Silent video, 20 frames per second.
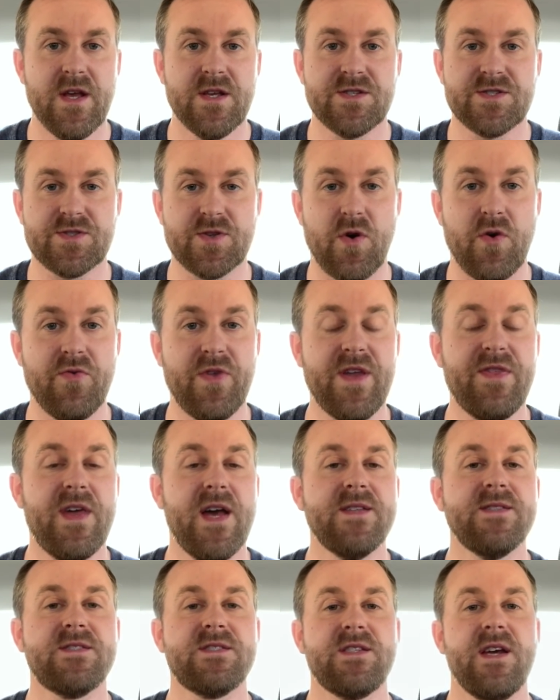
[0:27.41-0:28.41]
So they
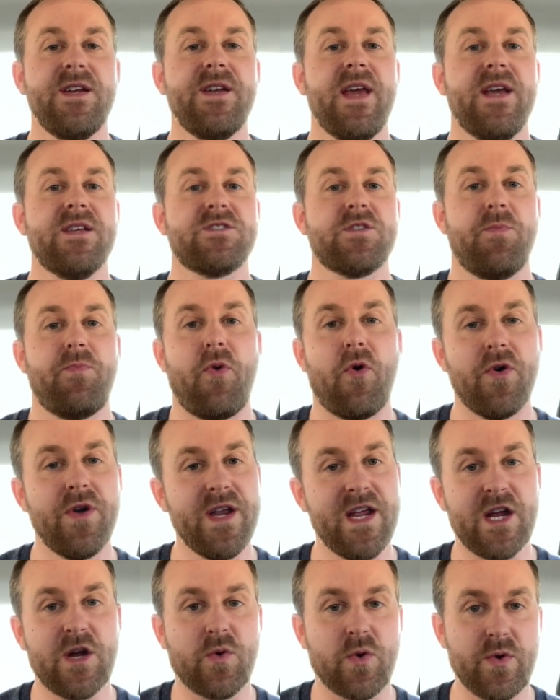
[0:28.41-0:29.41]
then sent a support
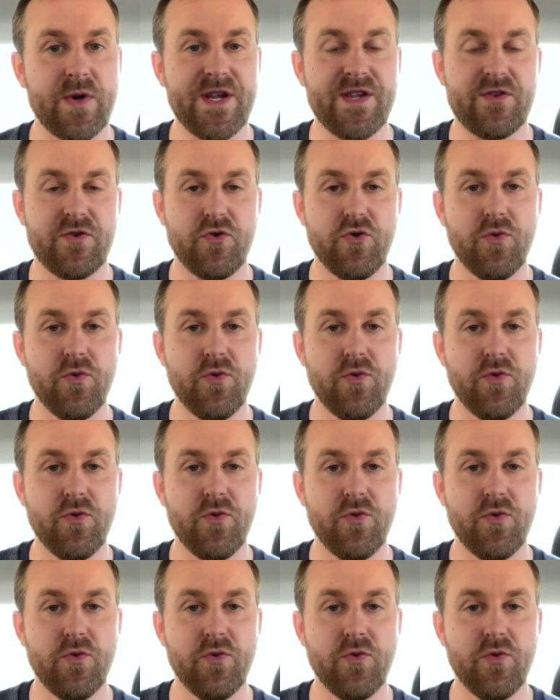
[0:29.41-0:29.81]
inquiry to